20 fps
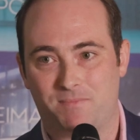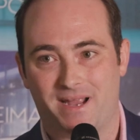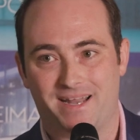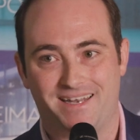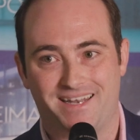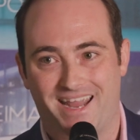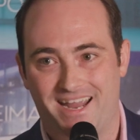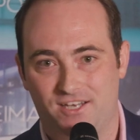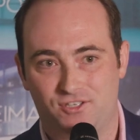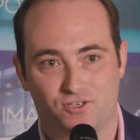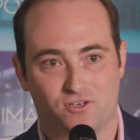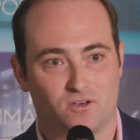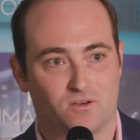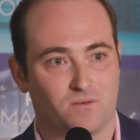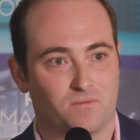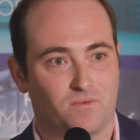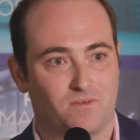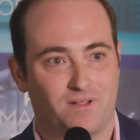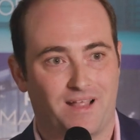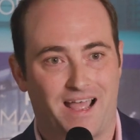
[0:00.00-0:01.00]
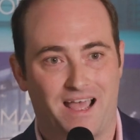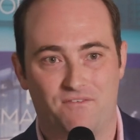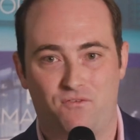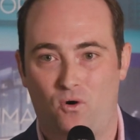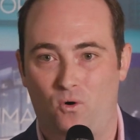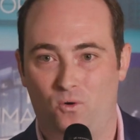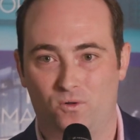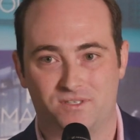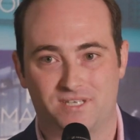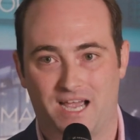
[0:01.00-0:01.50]
by nature have
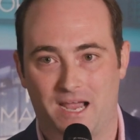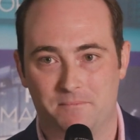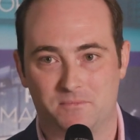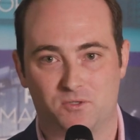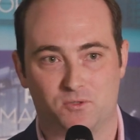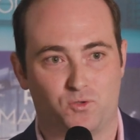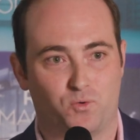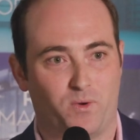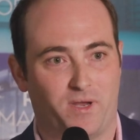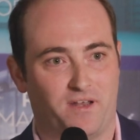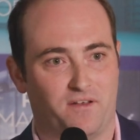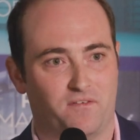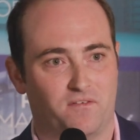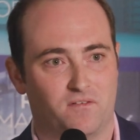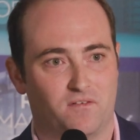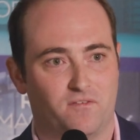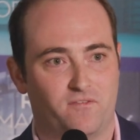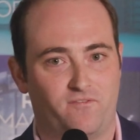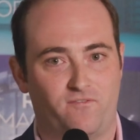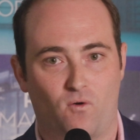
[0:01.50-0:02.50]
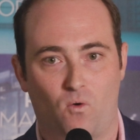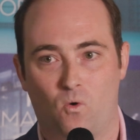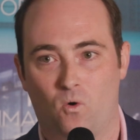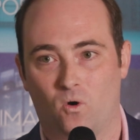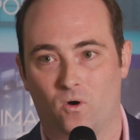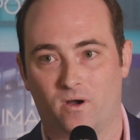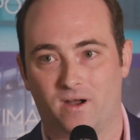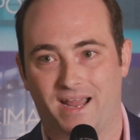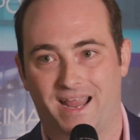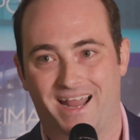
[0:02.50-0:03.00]
hold times between
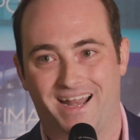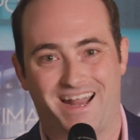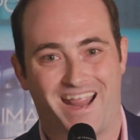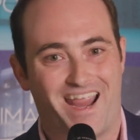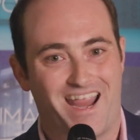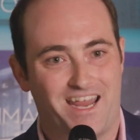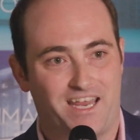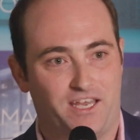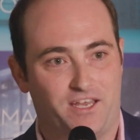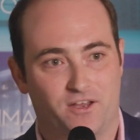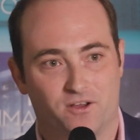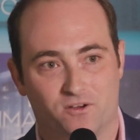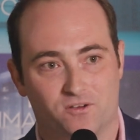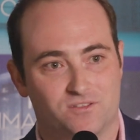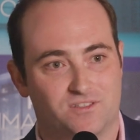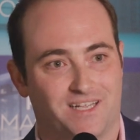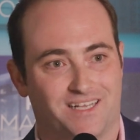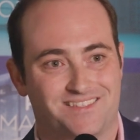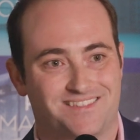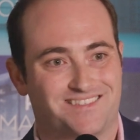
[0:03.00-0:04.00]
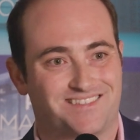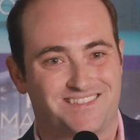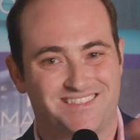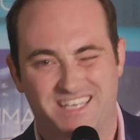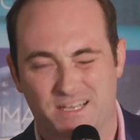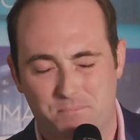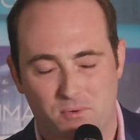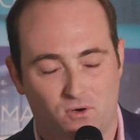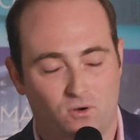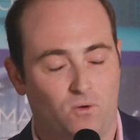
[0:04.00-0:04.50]
4 and 8 years. That's
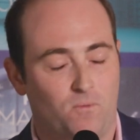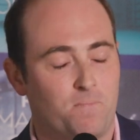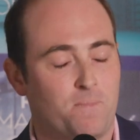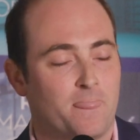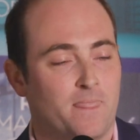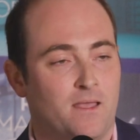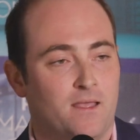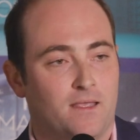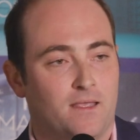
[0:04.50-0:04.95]
typical.